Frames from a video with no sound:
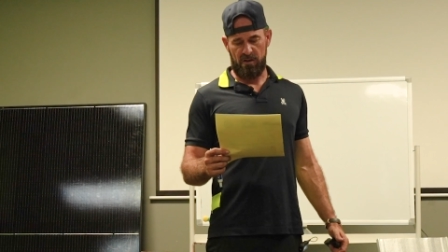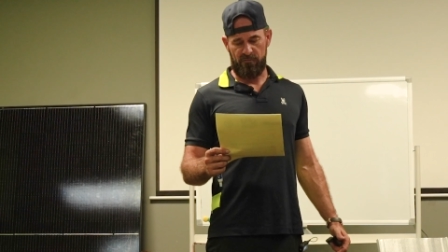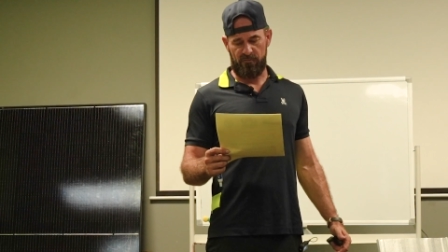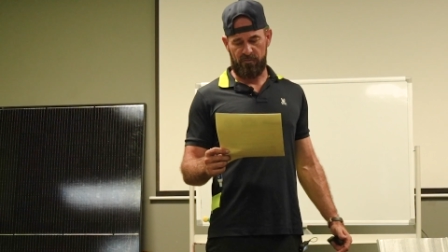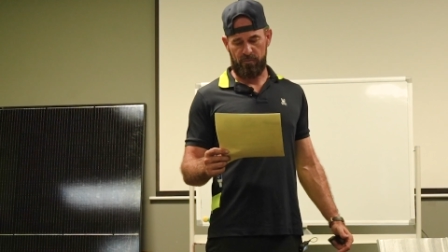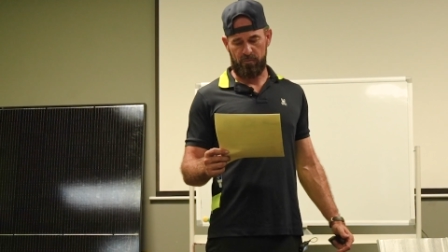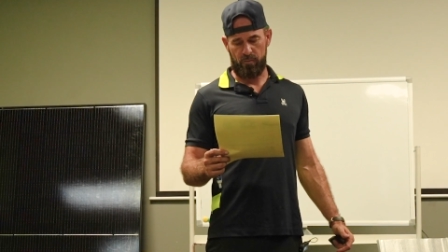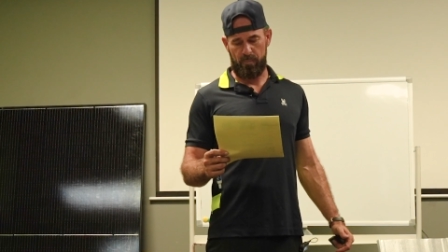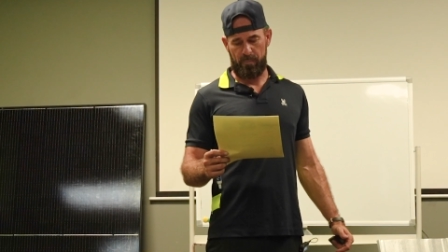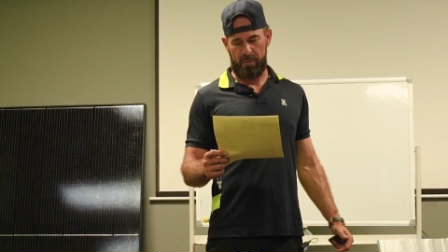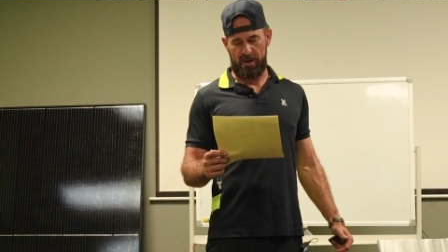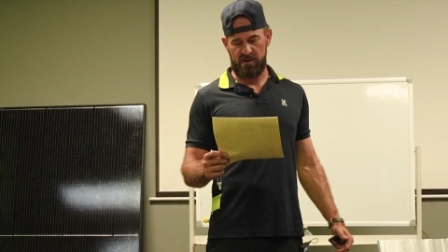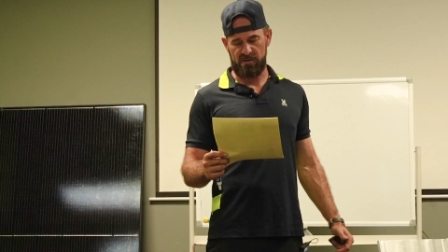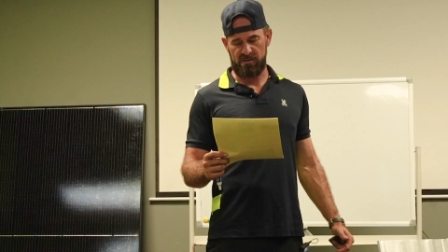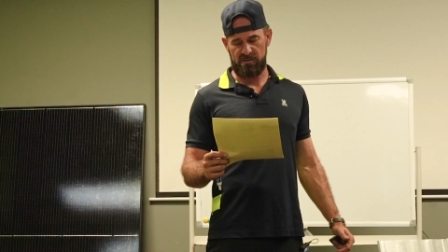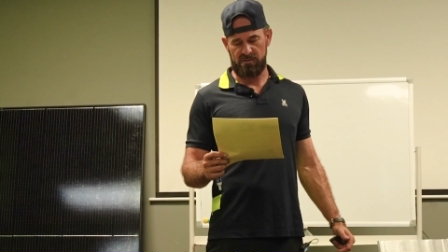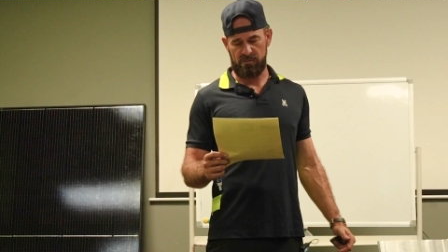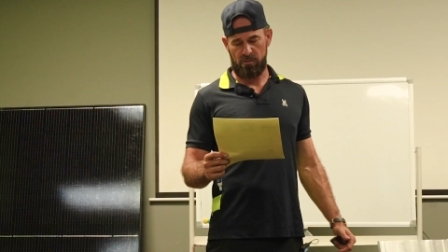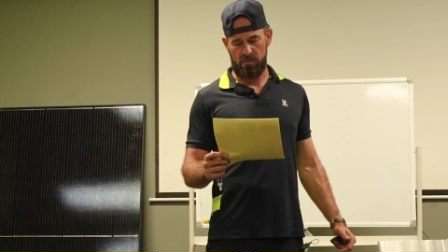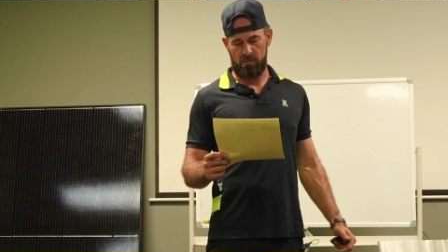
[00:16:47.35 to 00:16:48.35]
for the
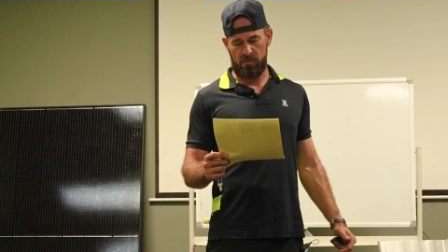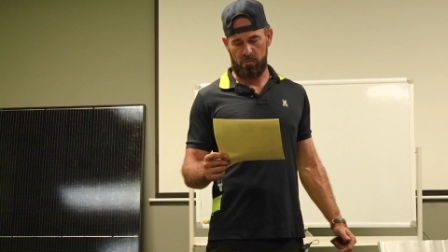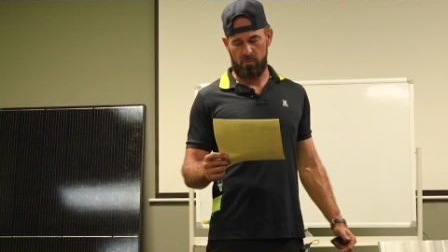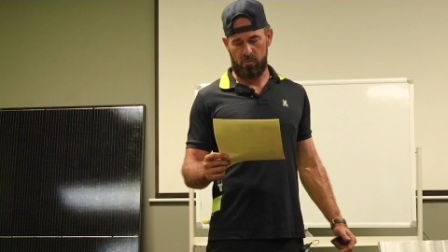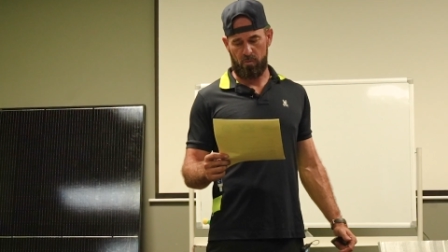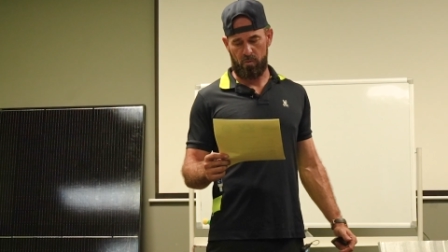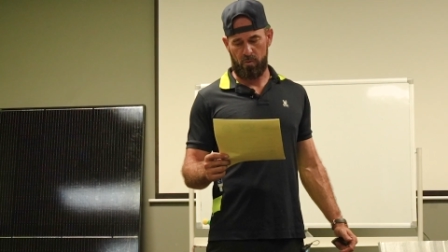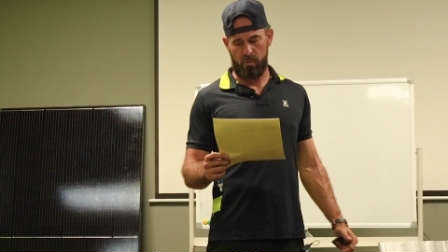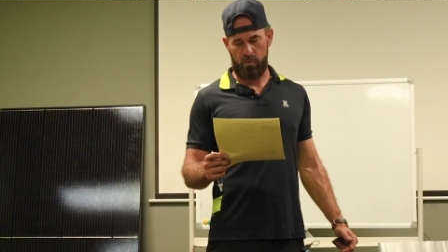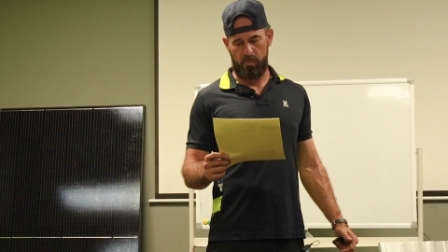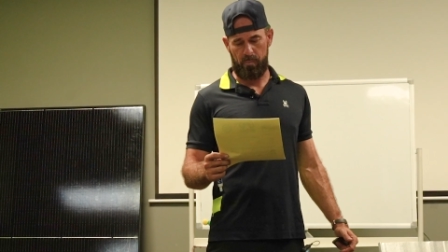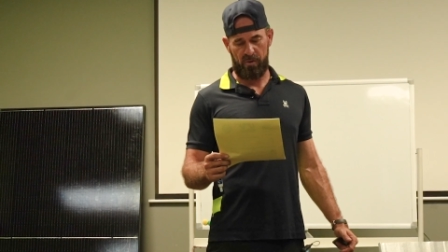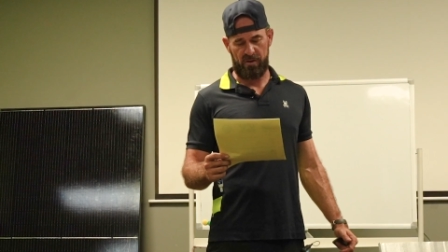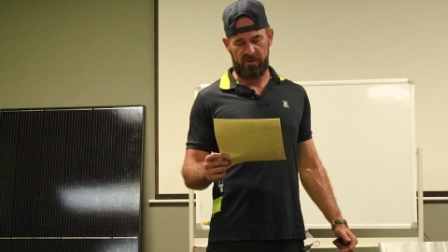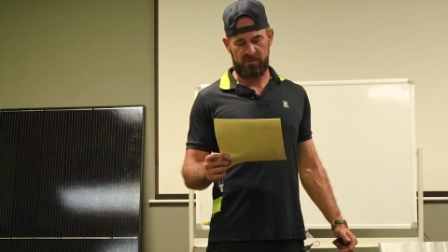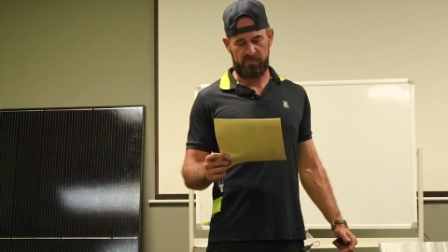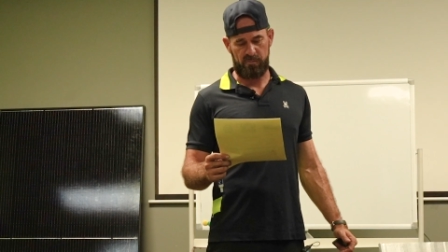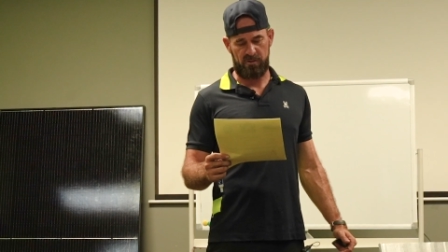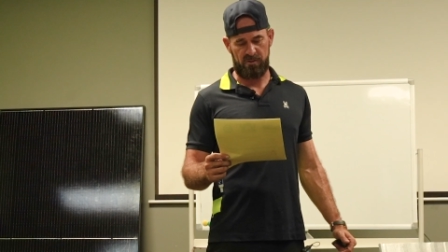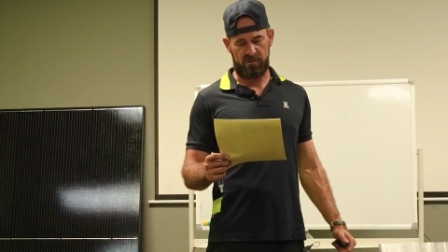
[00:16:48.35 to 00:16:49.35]
repairs or
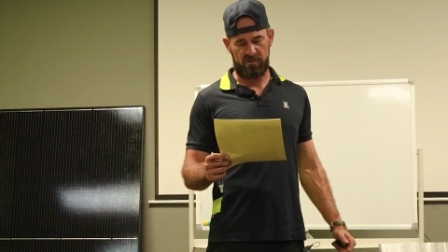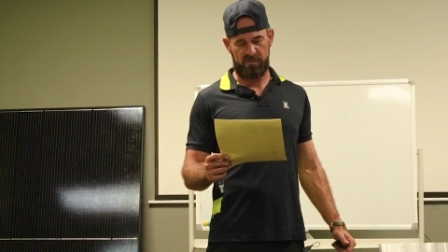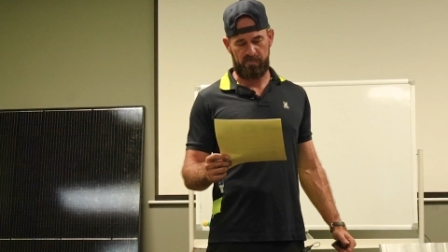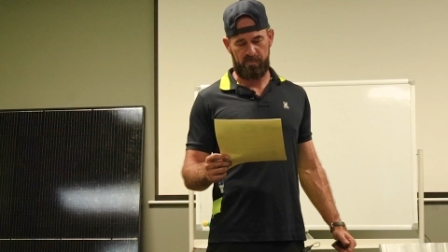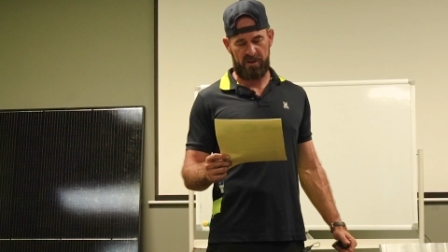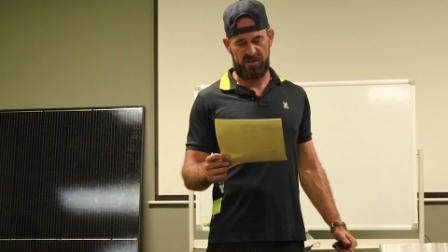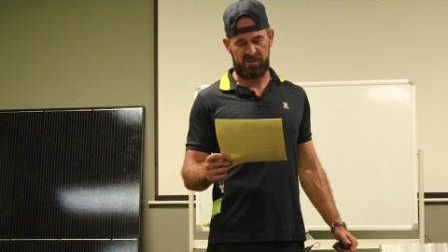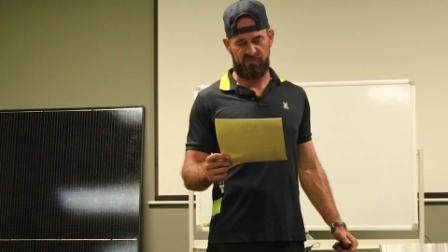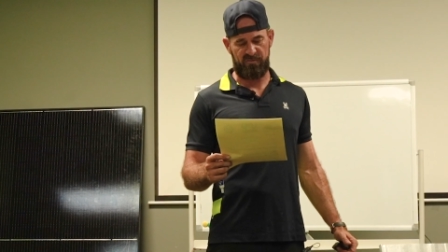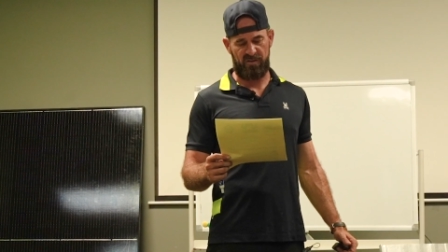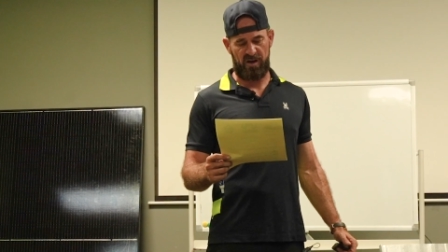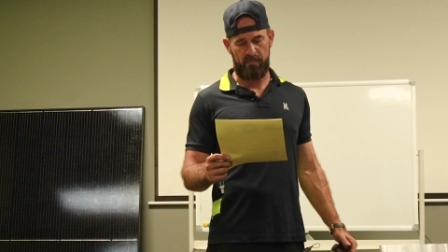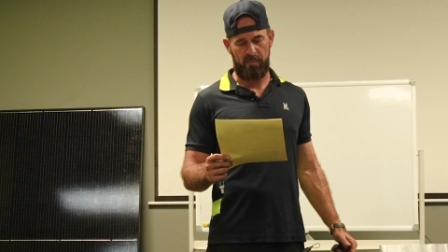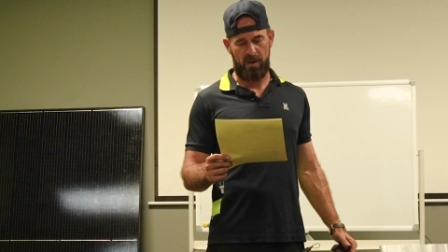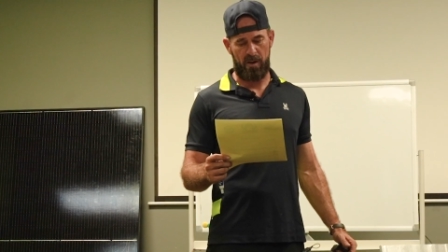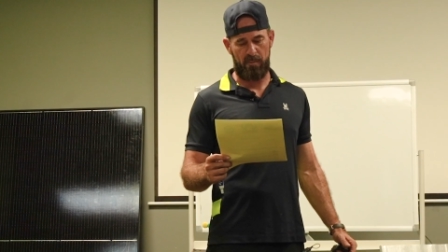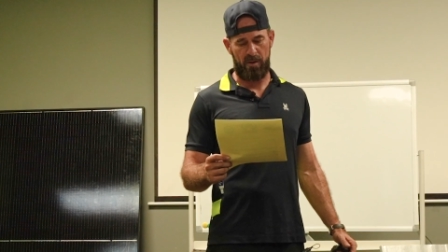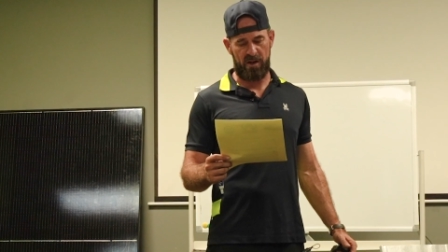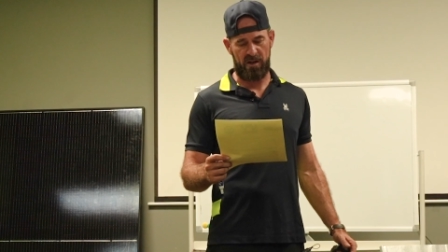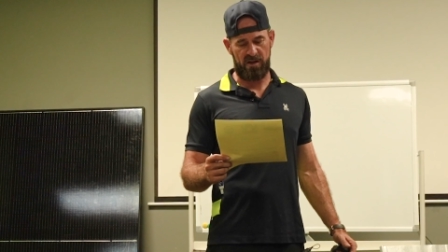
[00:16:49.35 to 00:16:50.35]
replacement specified
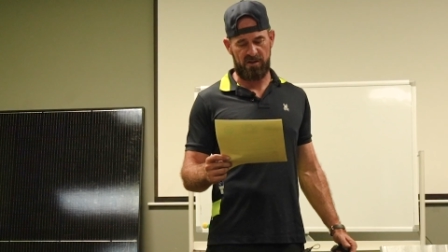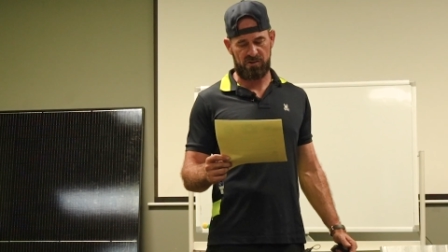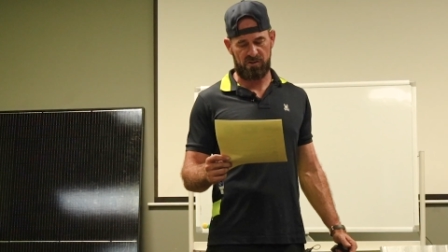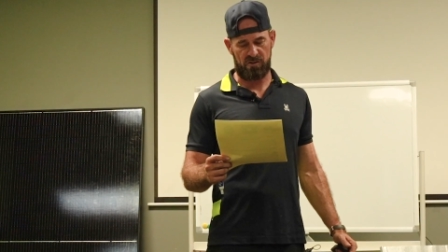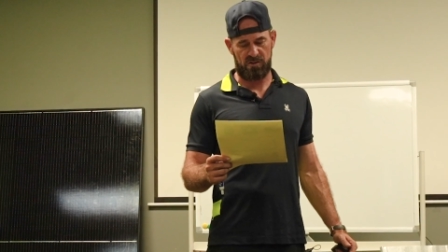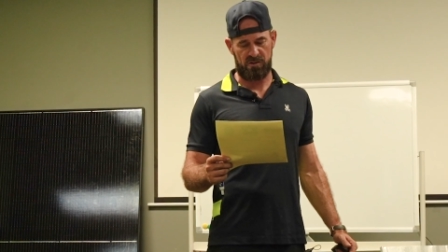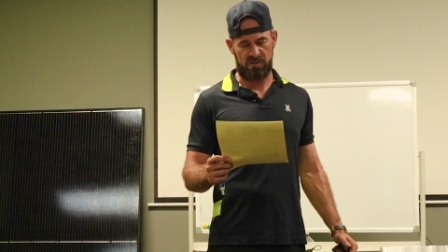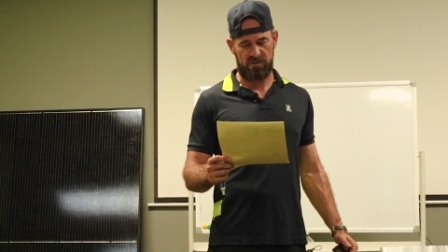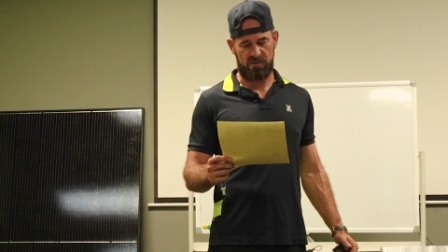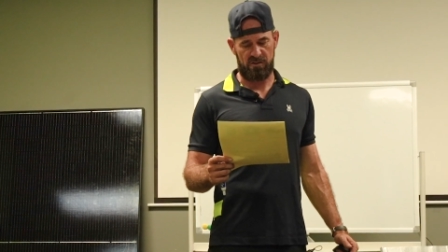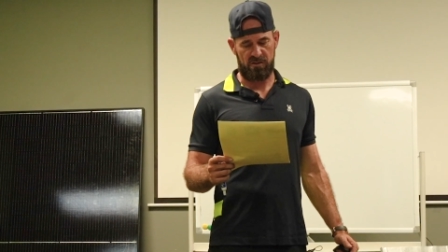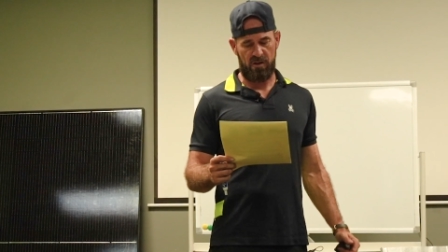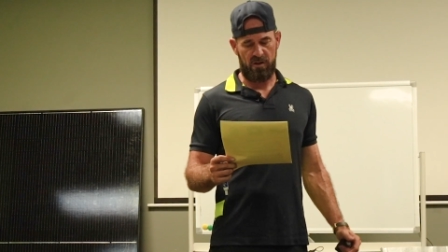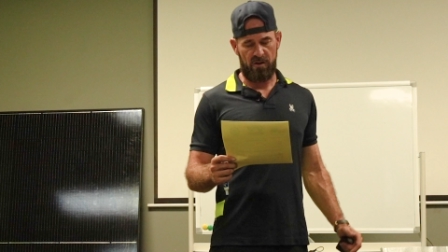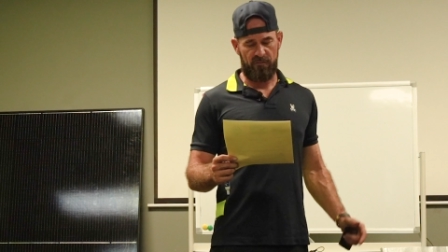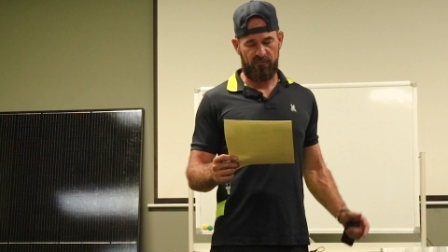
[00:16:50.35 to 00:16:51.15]
by my insurance